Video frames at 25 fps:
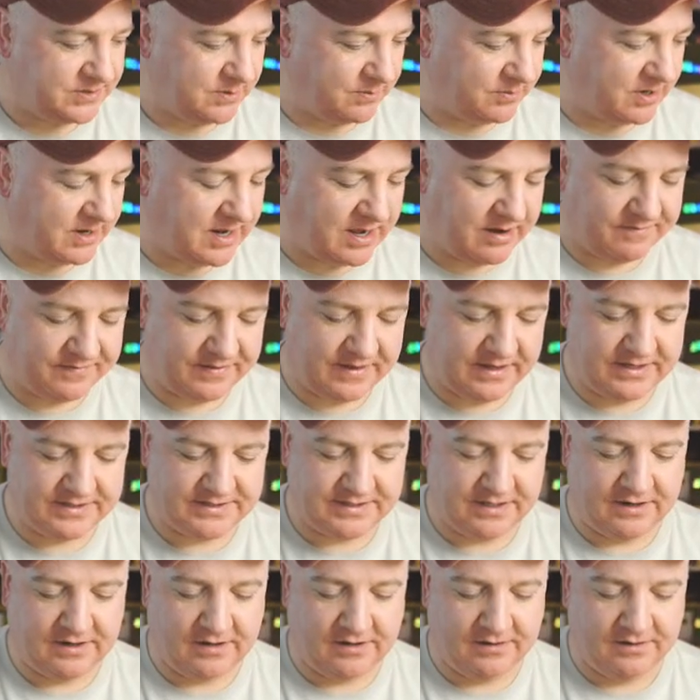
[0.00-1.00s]
So I'm going to have
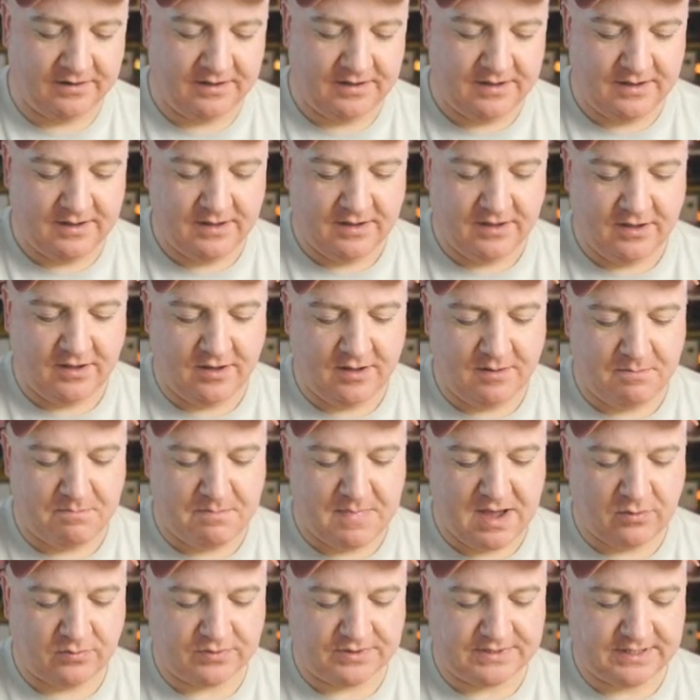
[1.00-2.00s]
these in a uh,
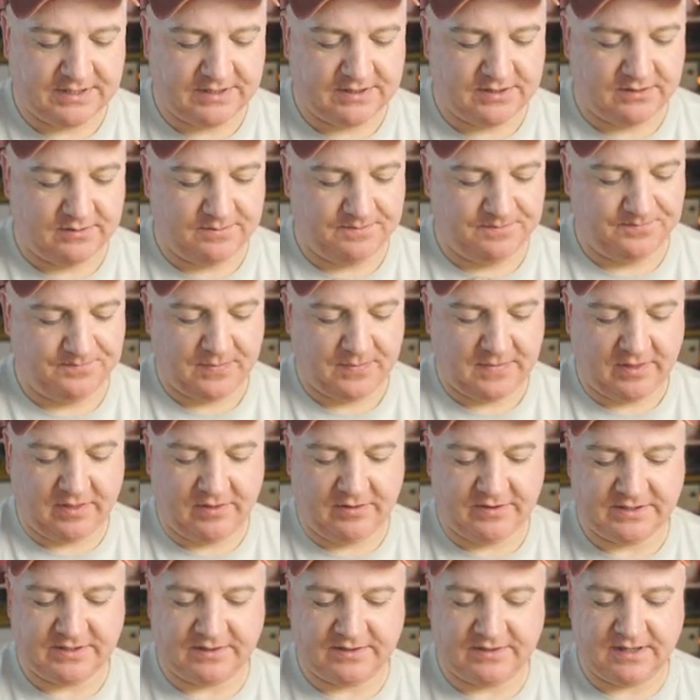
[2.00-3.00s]
mounted
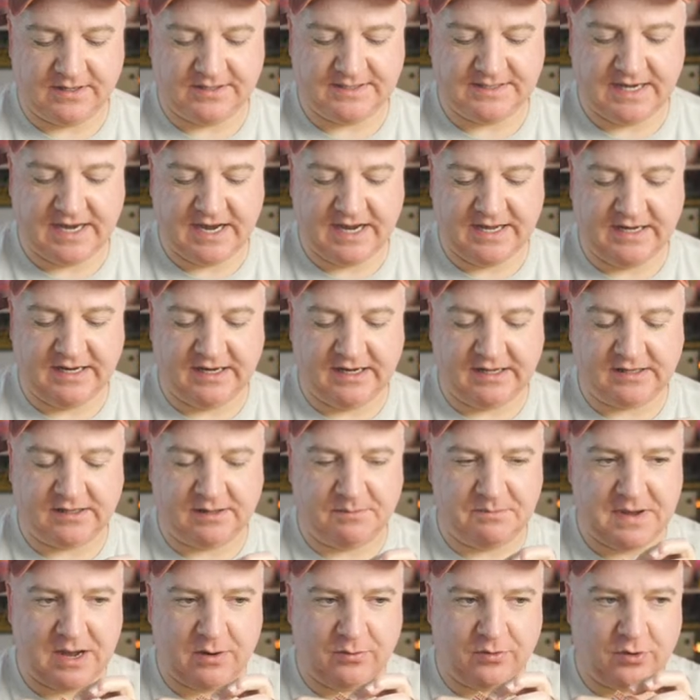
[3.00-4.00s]
there's a, a, tiny
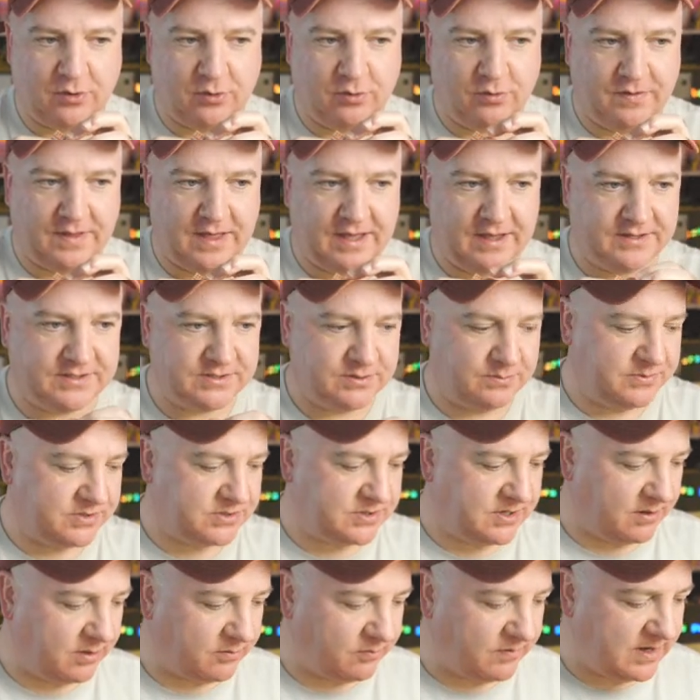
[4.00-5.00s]
little mount hole there so I'm
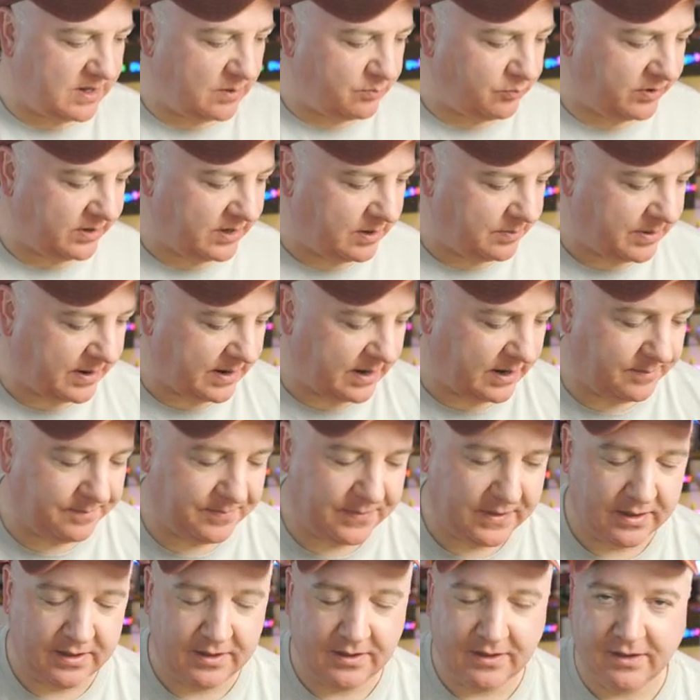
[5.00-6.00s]
just going to 3D print apart
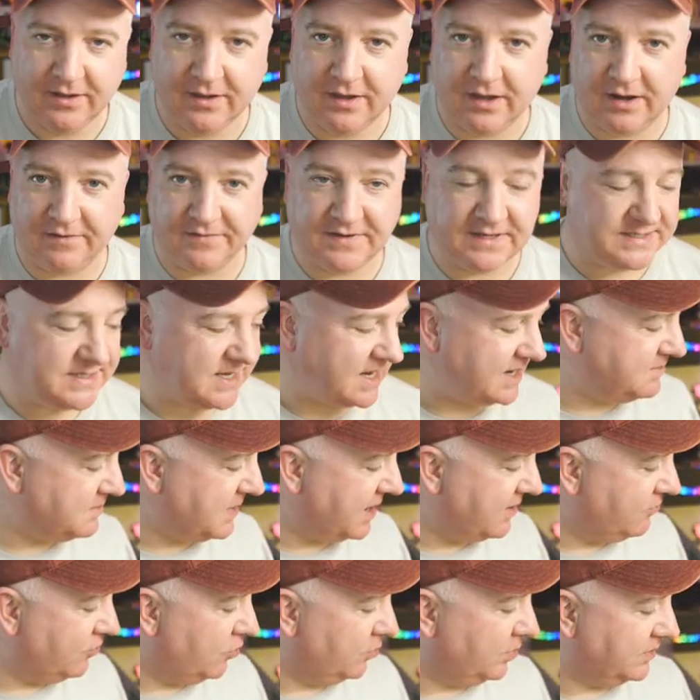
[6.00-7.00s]
and I've designed
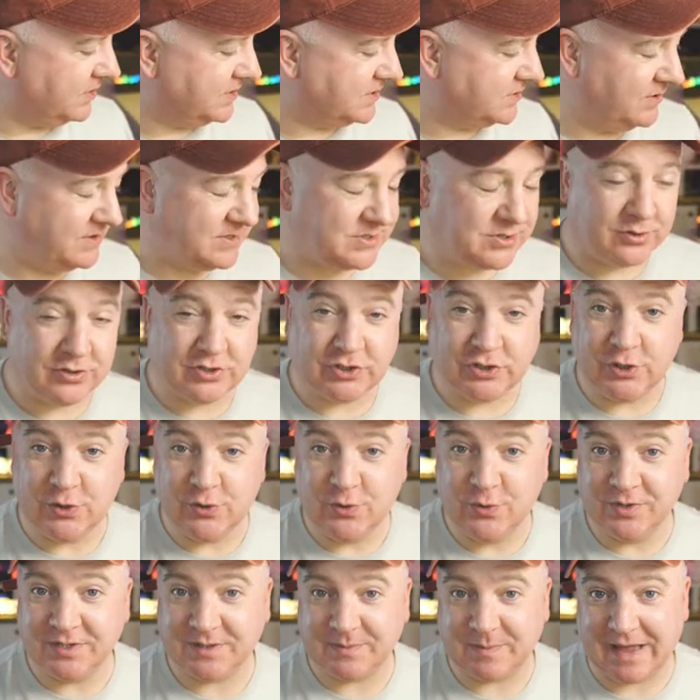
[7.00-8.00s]
my robot so it's got
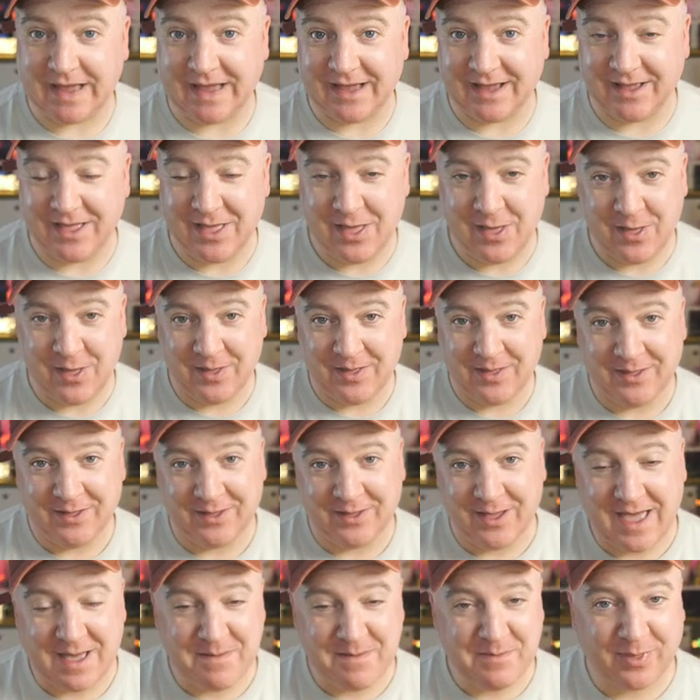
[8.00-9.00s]
two spare
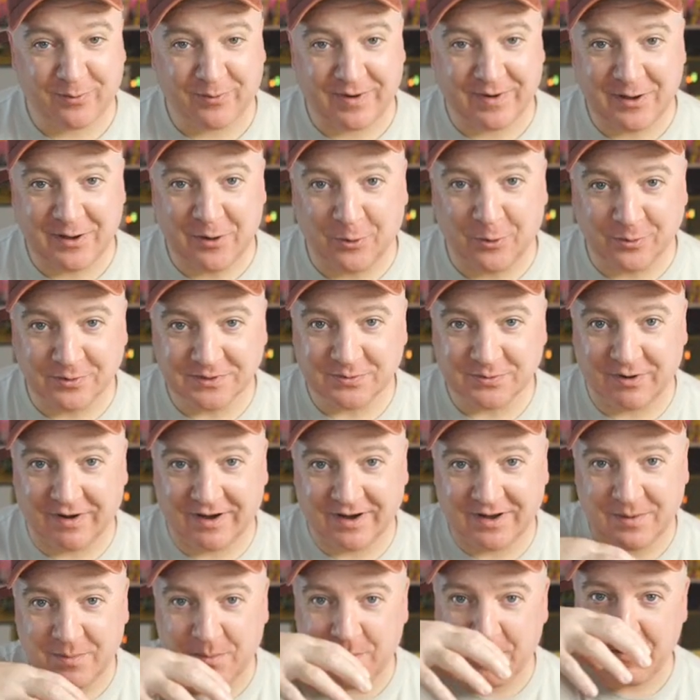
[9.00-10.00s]
uh, M3 holes where I
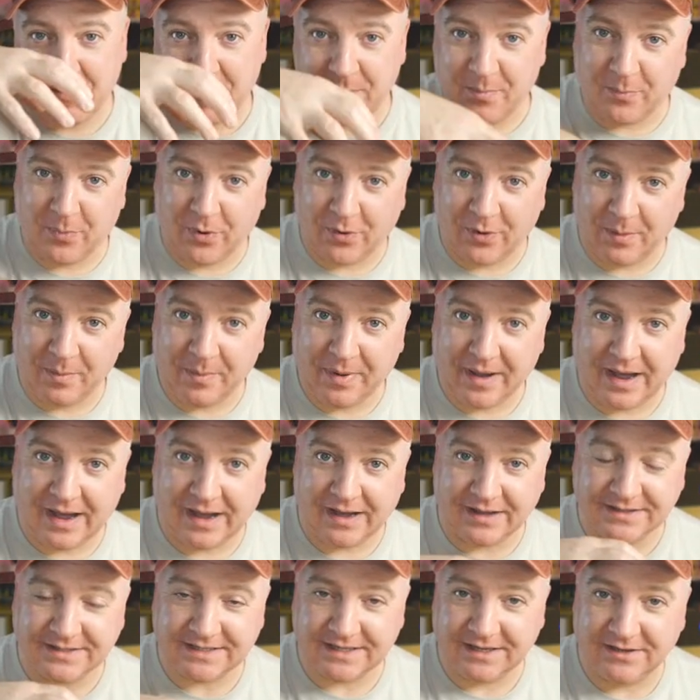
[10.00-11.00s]
can put a
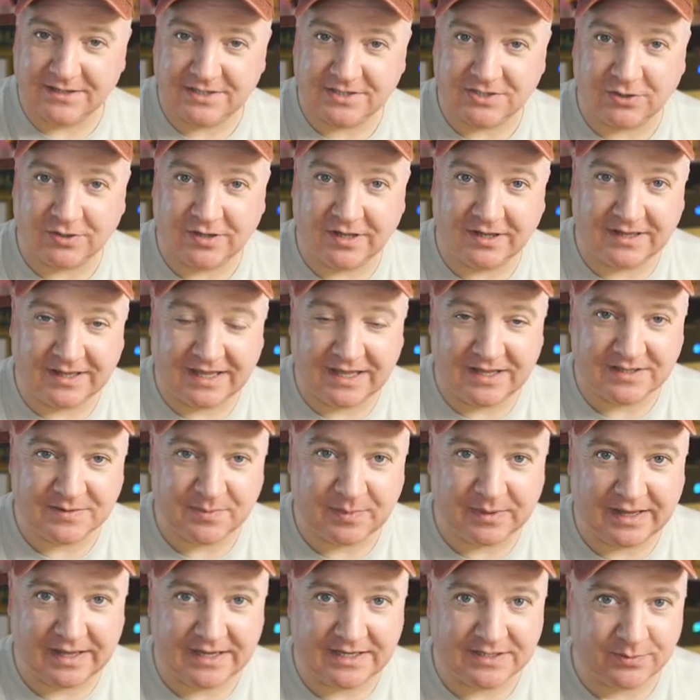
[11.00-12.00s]
part solidly into
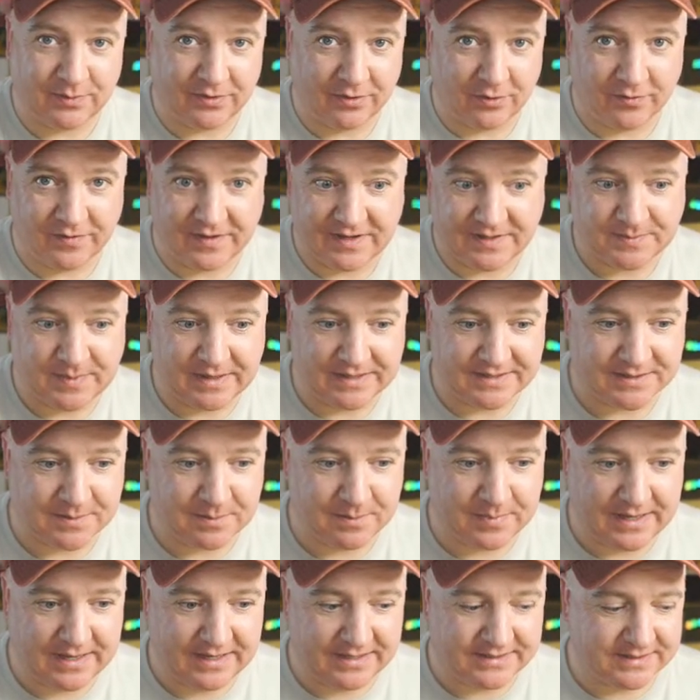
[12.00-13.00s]
place with all these bits
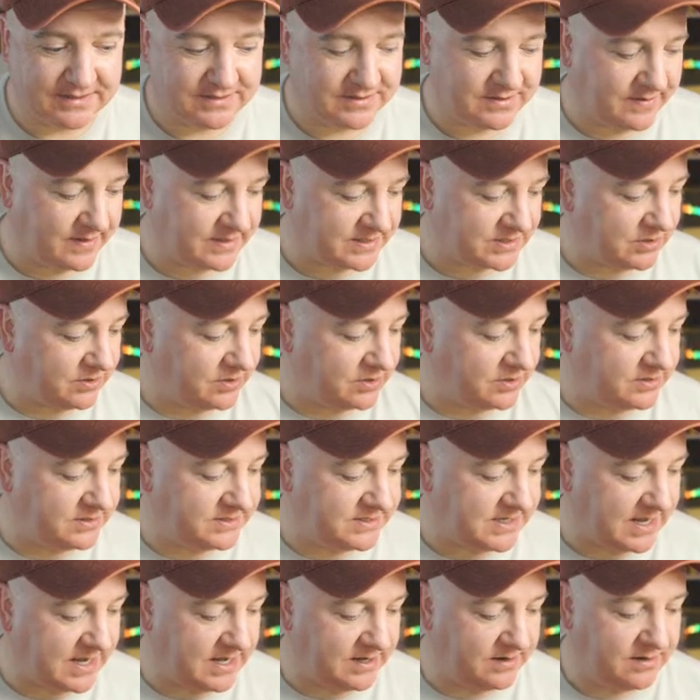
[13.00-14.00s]
and pieces so that's going to
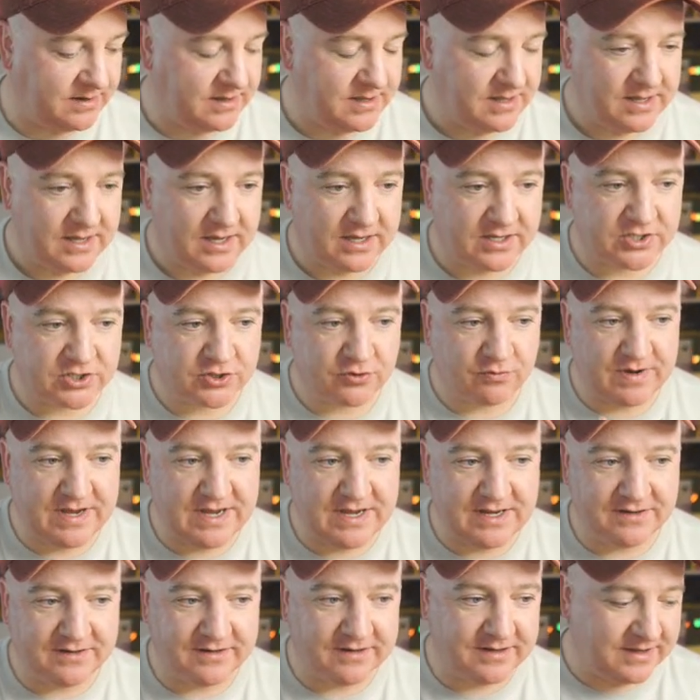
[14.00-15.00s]
contain a
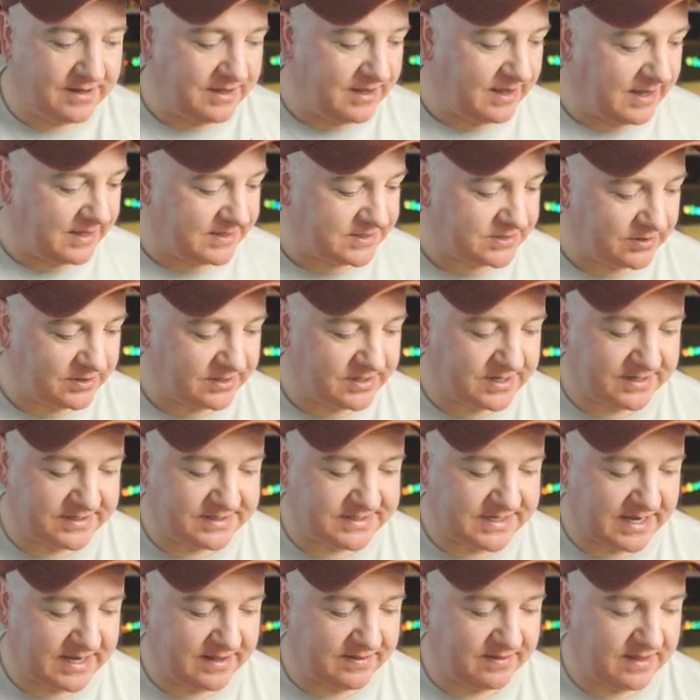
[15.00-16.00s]
screen it's going to
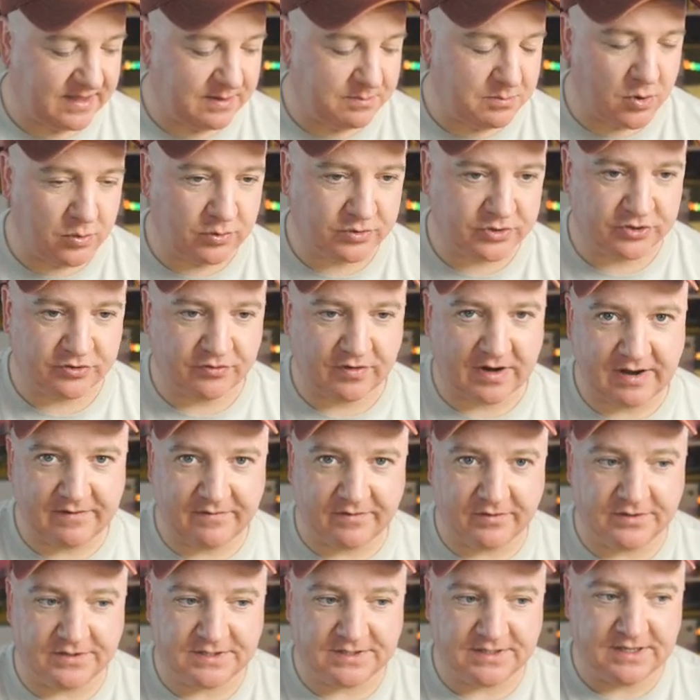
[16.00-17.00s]
contain the motor
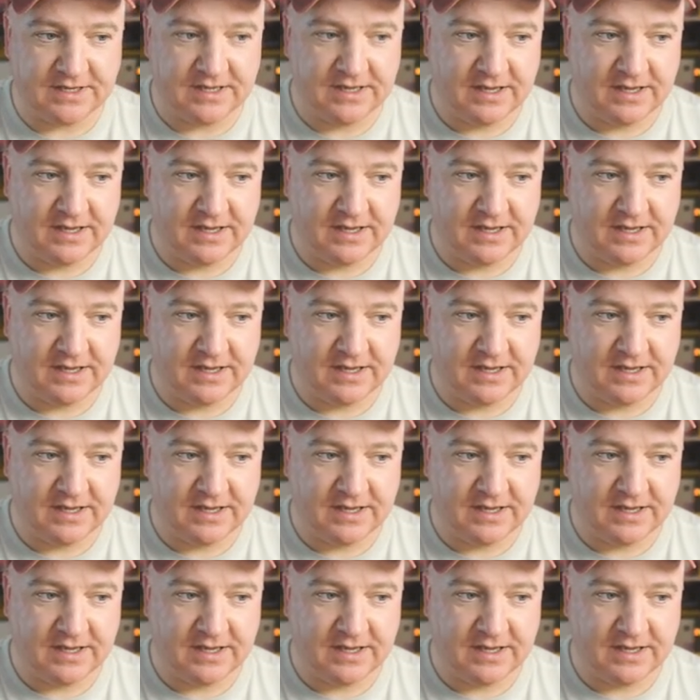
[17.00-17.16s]
drivers